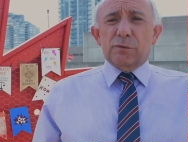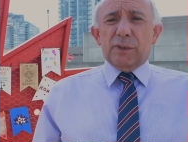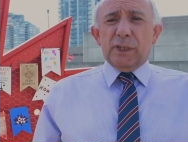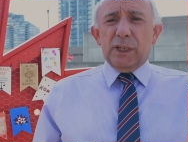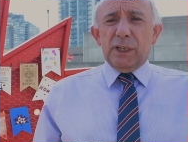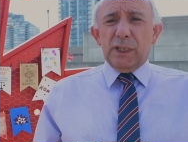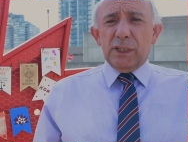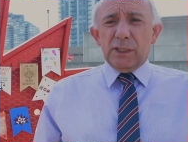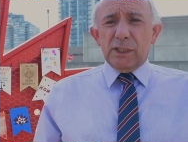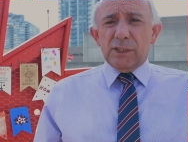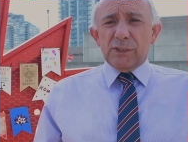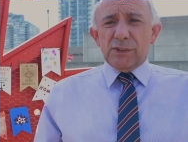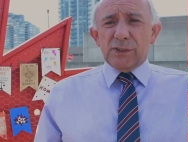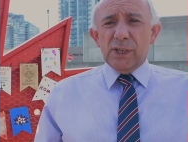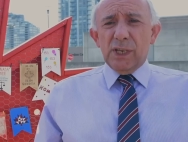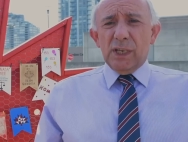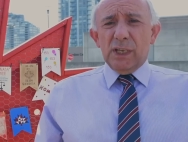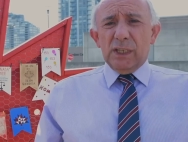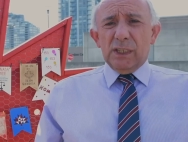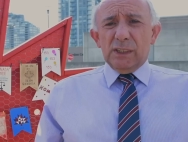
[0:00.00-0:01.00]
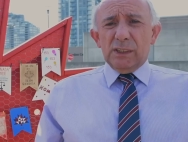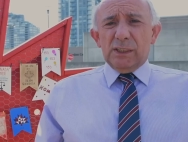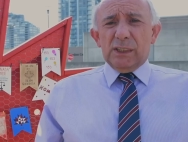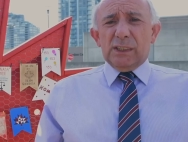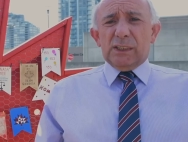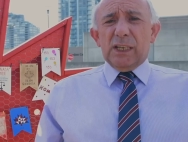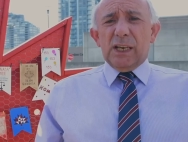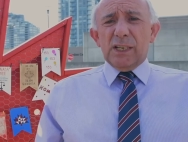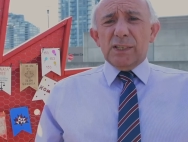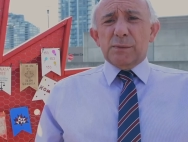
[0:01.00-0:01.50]
of Canadians
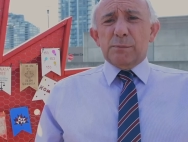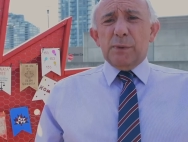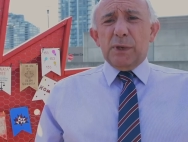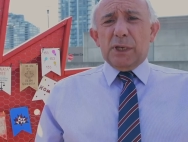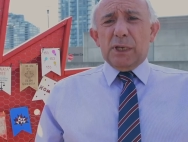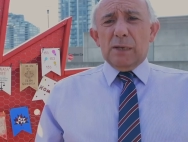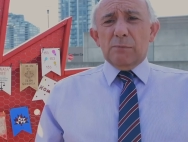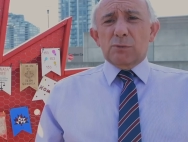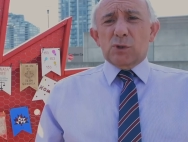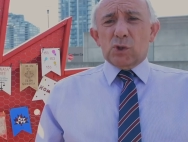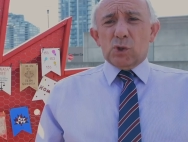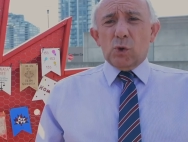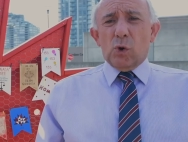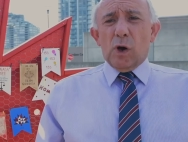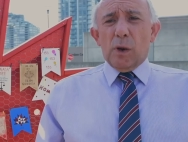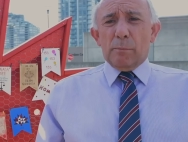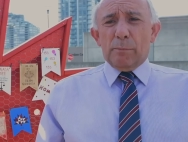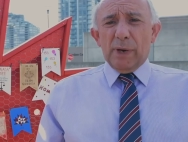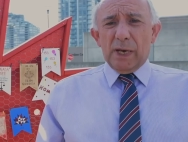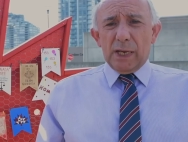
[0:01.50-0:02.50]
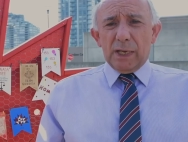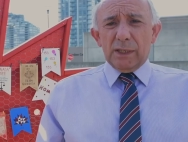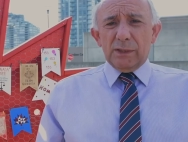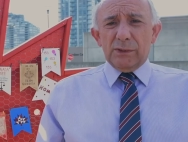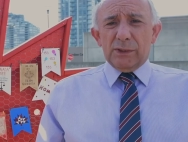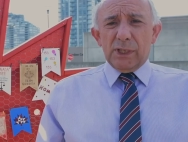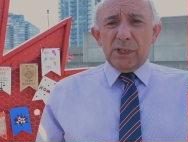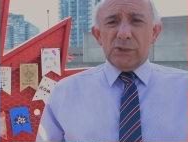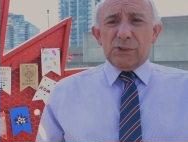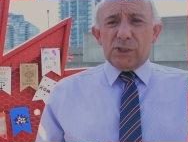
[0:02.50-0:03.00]
that has become so
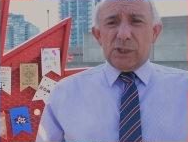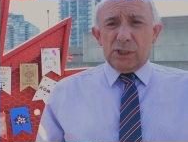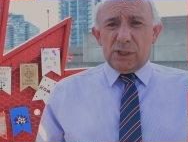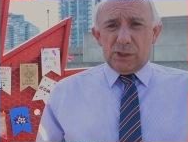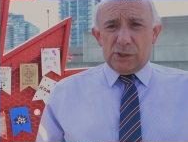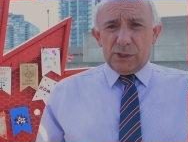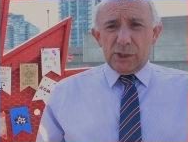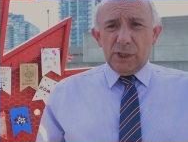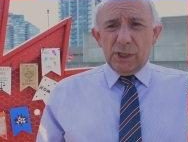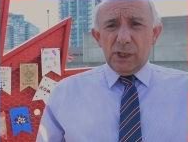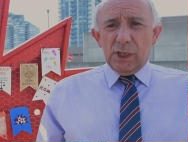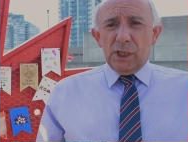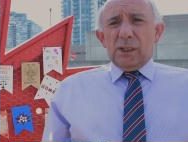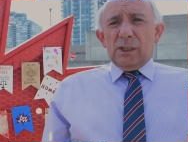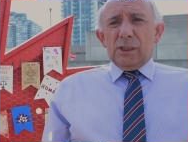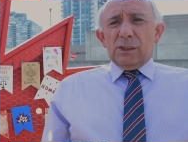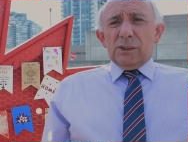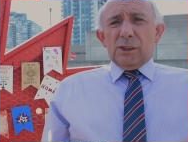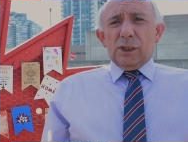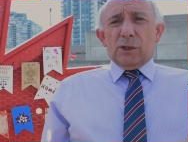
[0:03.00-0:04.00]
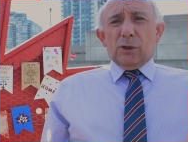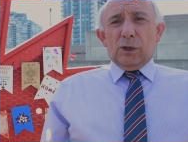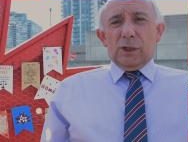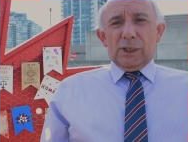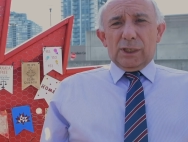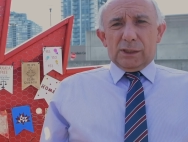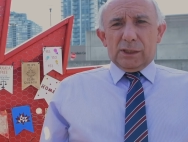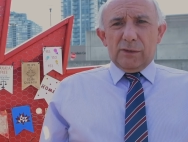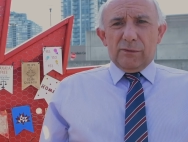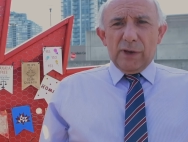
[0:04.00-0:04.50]
apparent this year. The
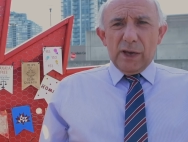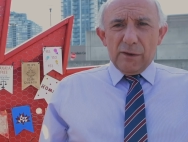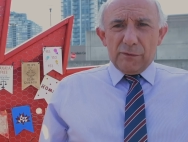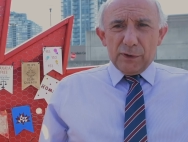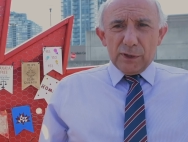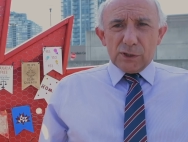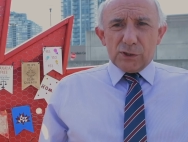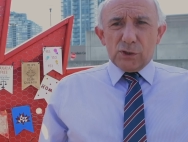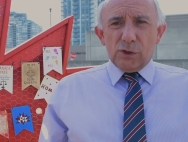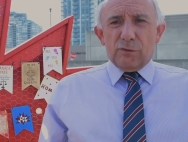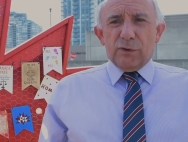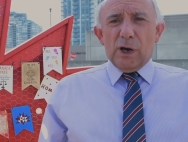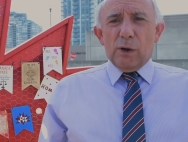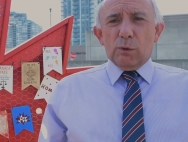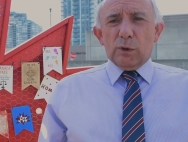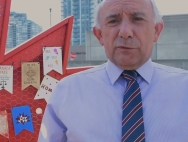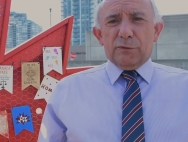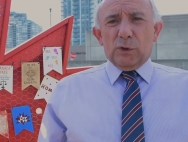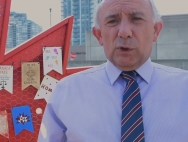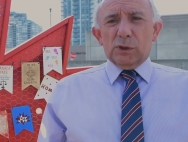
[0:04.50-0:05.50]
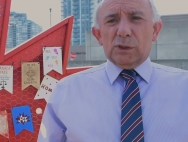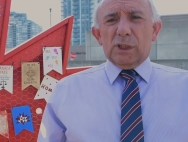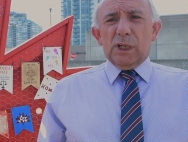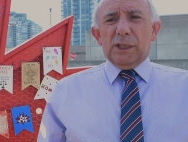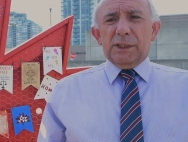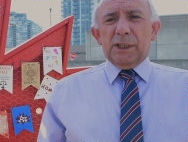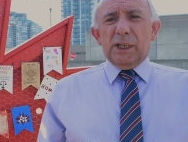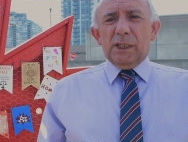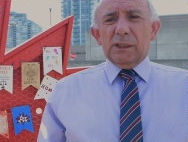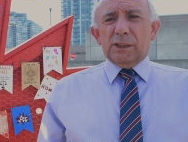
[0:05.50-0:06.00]
collective efforts of our
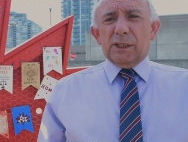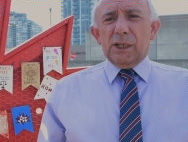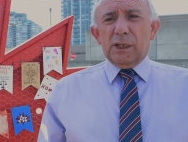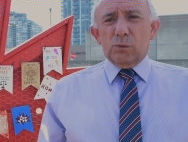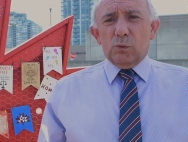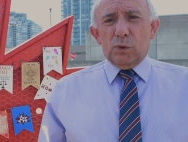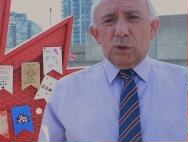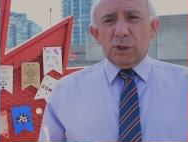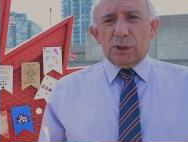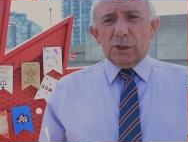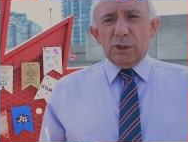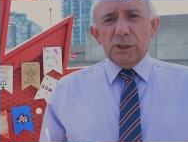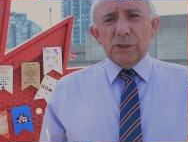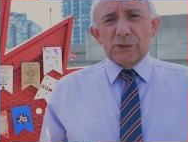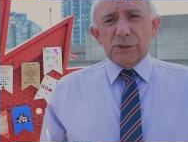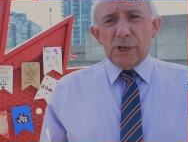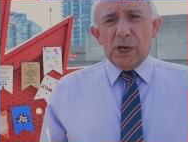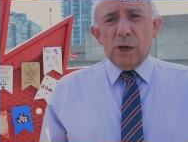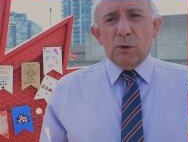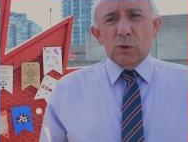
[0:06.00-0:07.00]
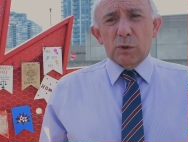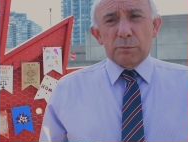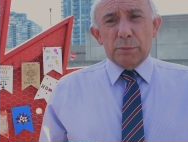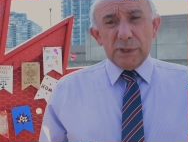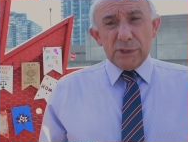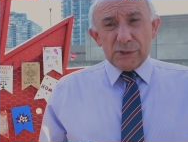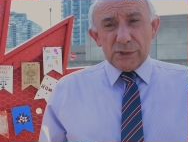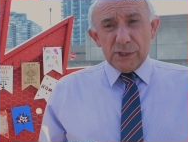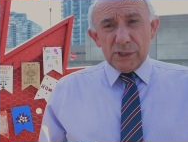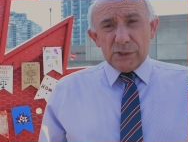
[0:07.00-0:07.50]
frontline healthcare workers, our
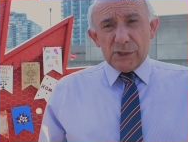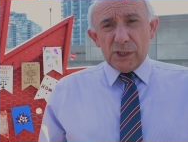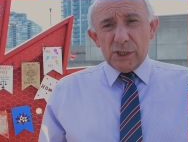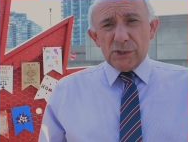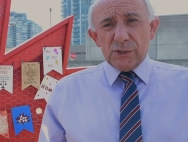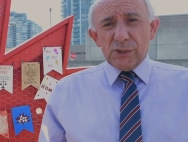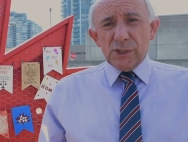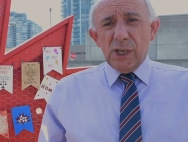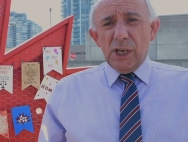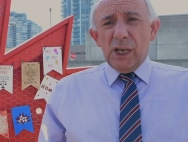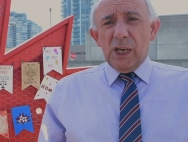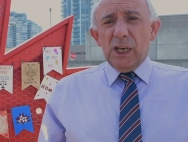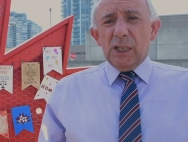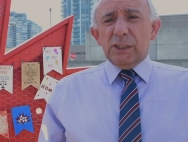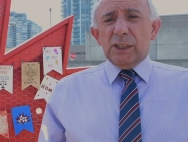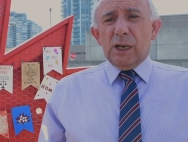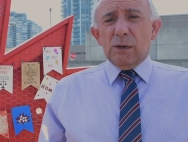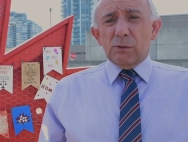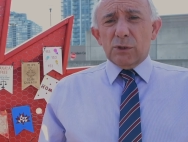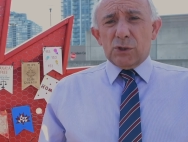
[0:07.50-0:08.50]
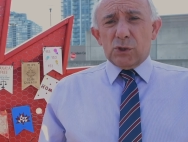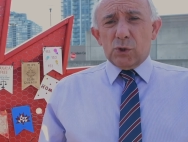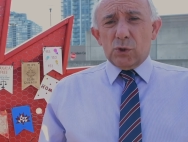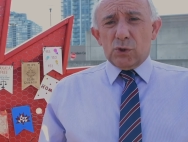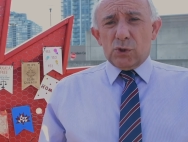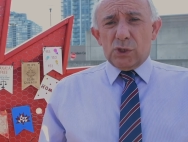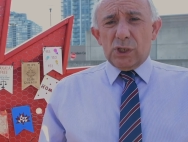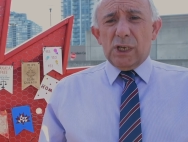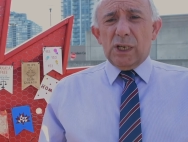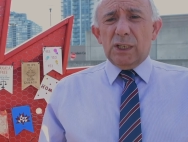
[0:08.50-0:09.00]
businesses, and our
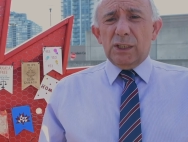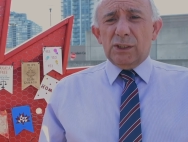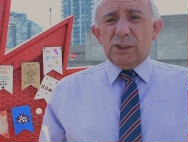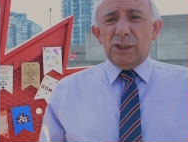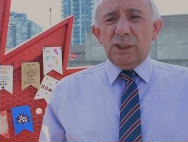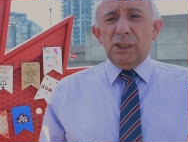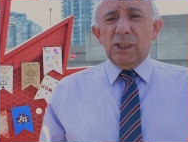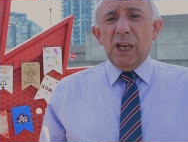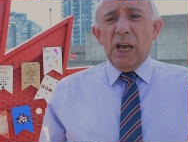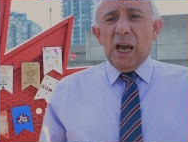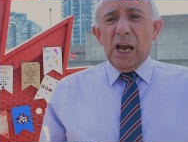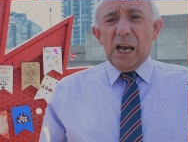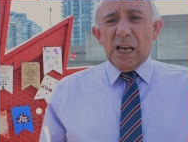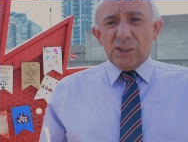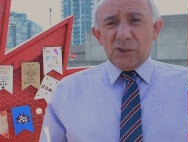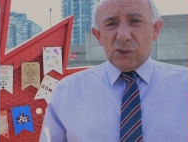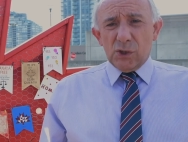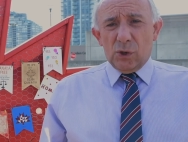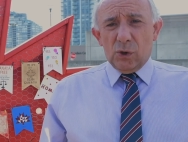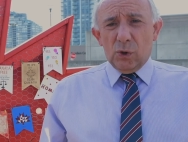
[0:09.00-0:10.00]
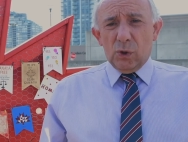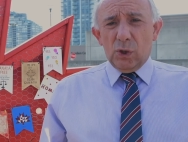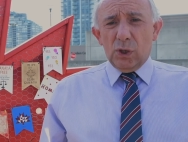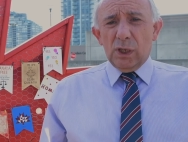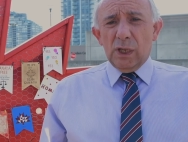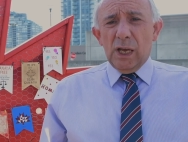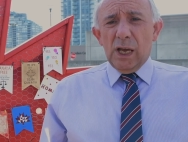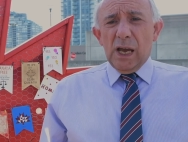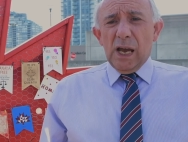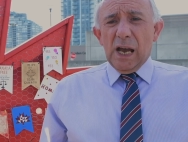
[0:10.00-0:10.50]
society as a
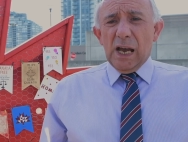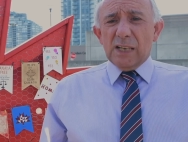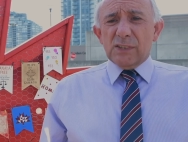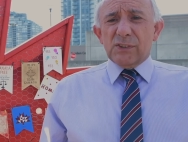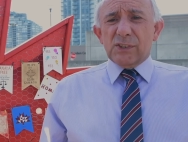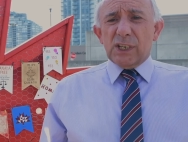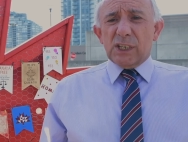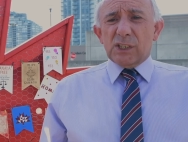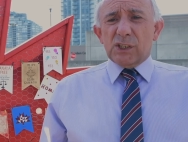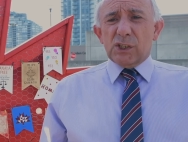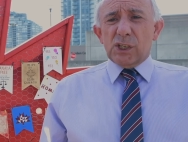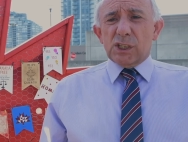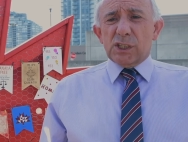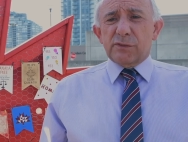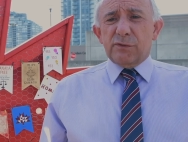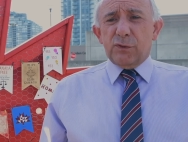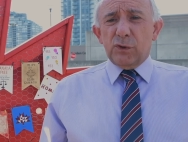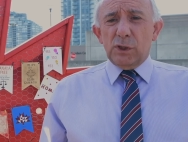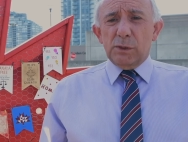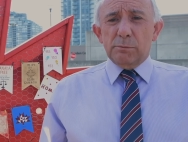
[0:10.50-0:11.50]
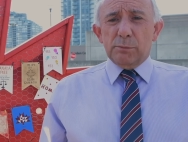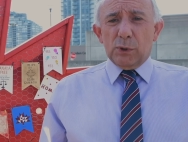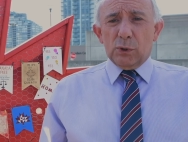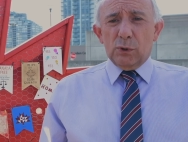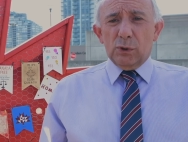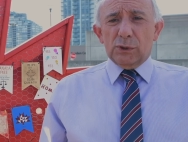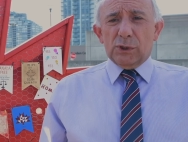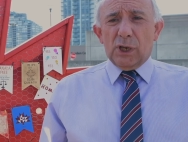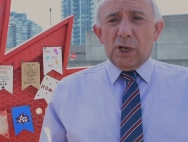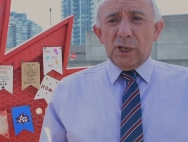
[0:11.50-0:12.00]
whole has successfully
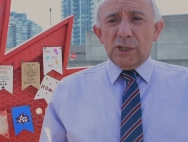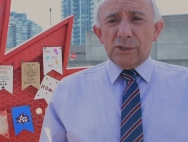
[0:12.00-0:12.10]
brought